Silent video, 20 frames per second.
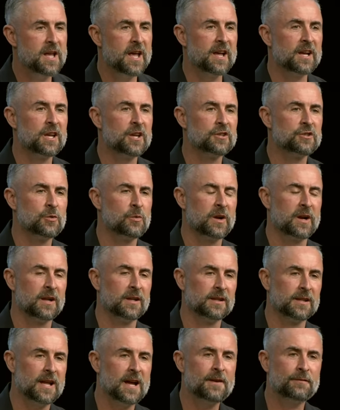and get you on a
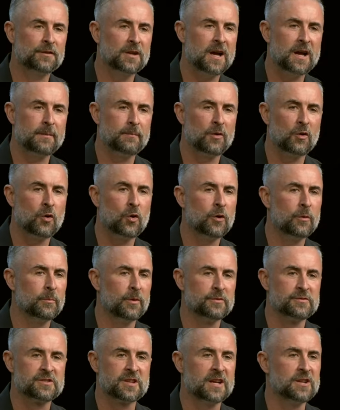lifetime of
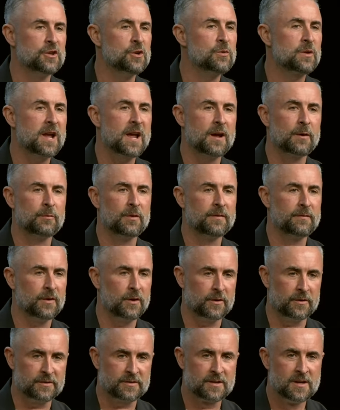hormones that you can't
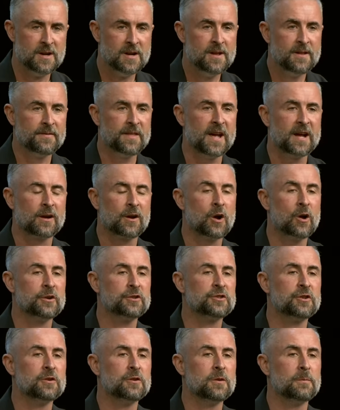reverse, that
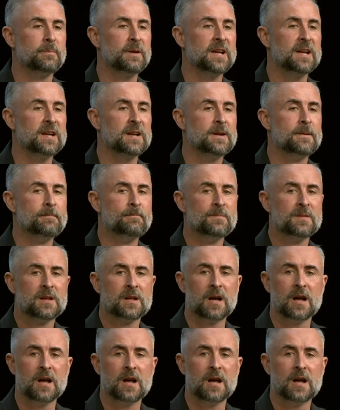cause you to be.